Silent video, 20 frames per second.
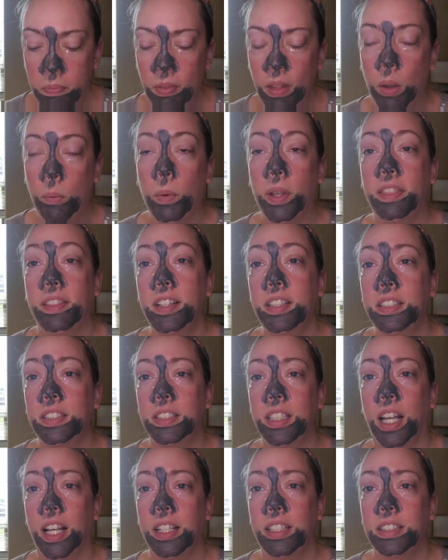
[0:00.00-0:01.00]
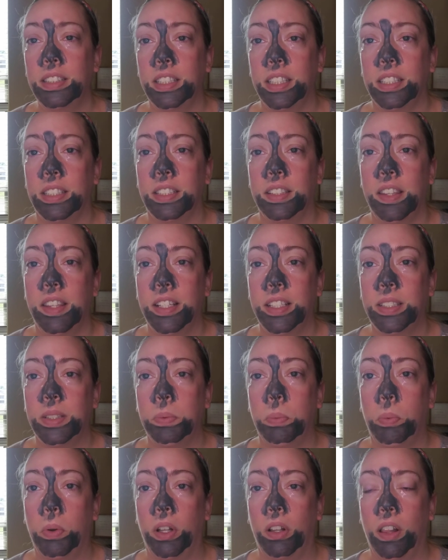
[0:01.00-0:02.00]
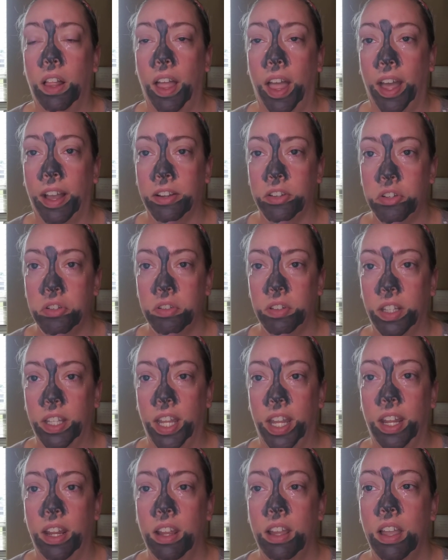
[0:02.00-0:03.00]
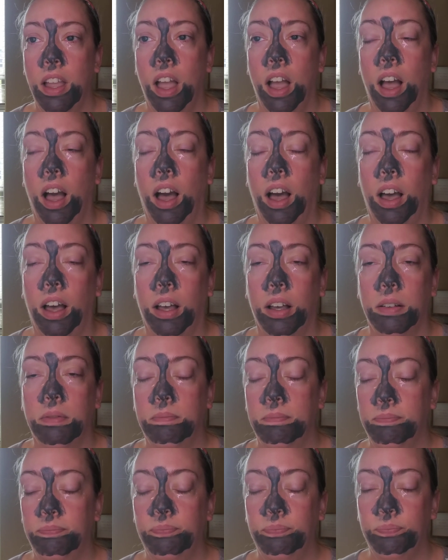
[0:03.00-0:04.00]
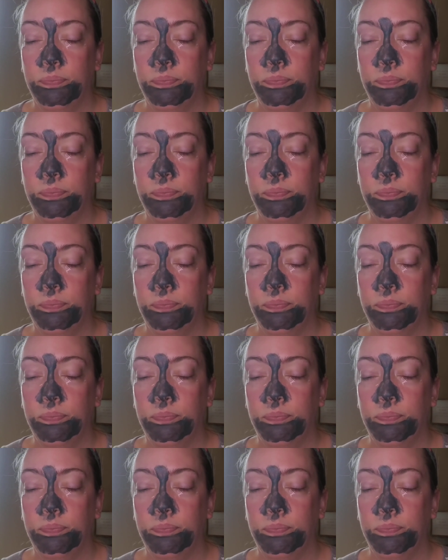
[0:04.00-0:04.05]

What this does is this will actually, I